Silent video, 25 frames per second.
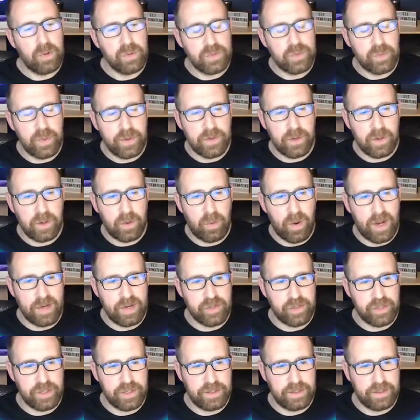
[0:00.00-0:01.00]
with a
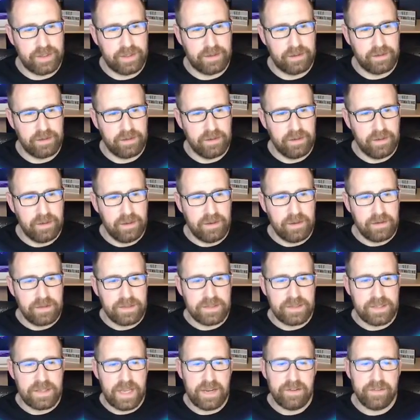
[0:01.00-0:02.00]
question here.
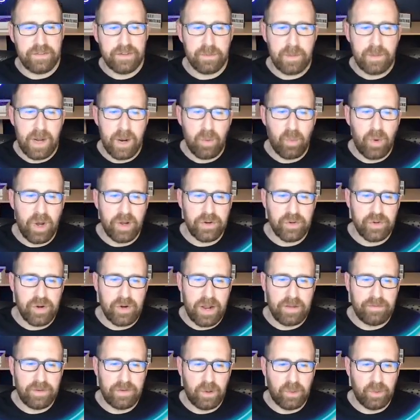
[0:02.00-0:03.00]
Save to my
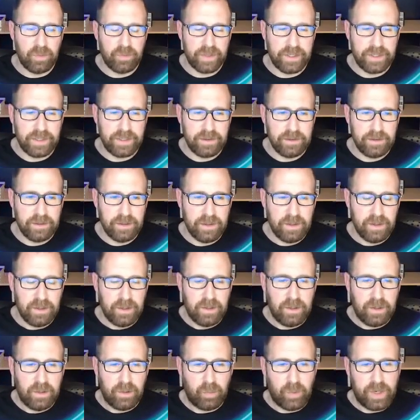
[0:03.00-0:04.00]
OneDrive only,
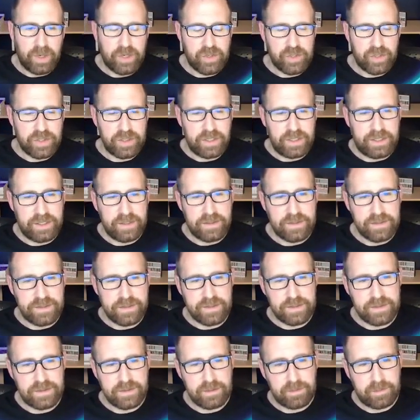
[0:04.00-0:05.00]
which
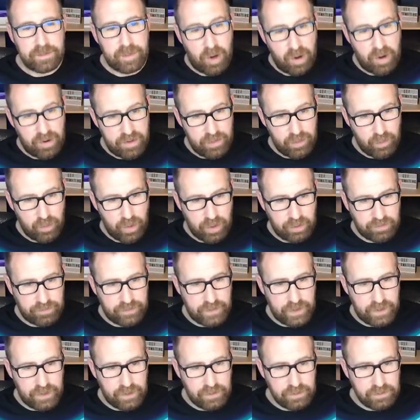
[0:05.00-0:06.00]
is part of the
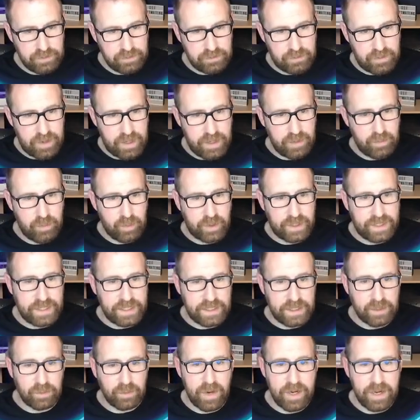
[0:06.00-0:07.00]
workflow, right? We're
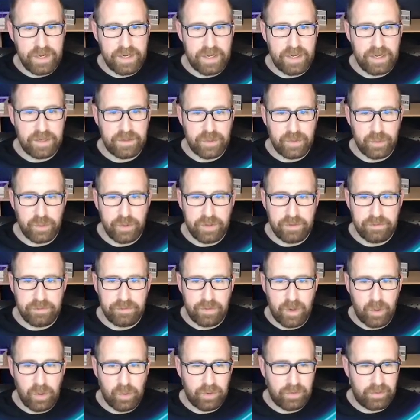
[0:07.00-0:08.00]
getting ready to
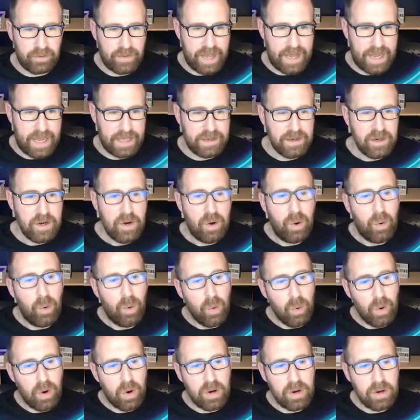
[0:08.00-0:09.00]
invoke that.
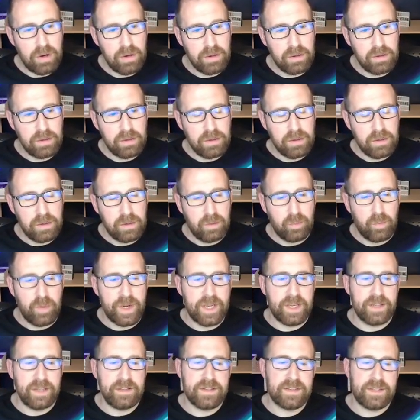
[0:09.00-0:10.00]
Or we
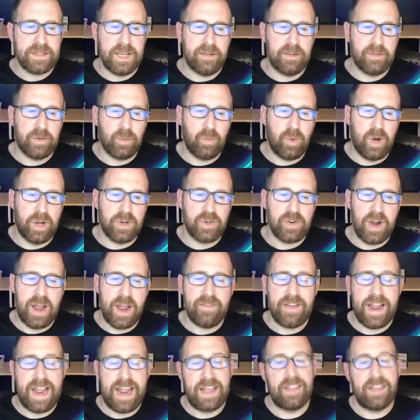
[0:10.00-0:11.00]
can save to
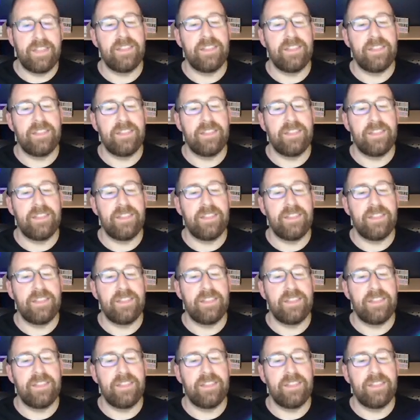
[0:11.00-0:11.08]
OneDrive and the